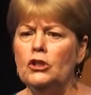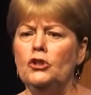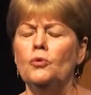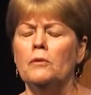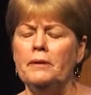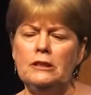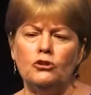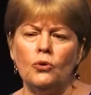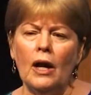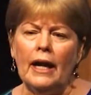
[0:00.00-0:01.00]
You will be
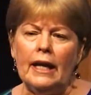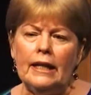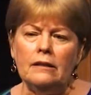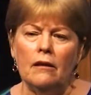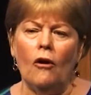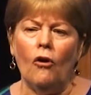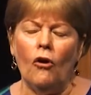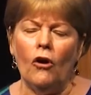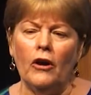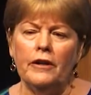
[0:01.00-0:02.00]
trained
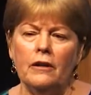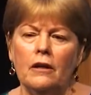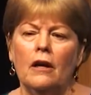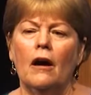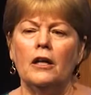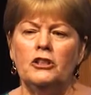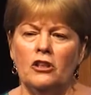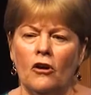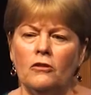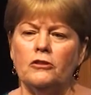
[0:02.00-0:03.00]
on
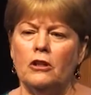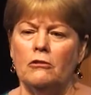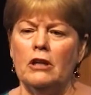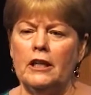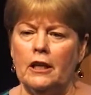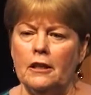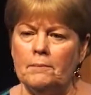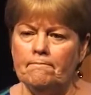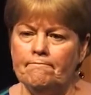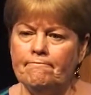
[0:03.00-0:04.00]
adult curriculum.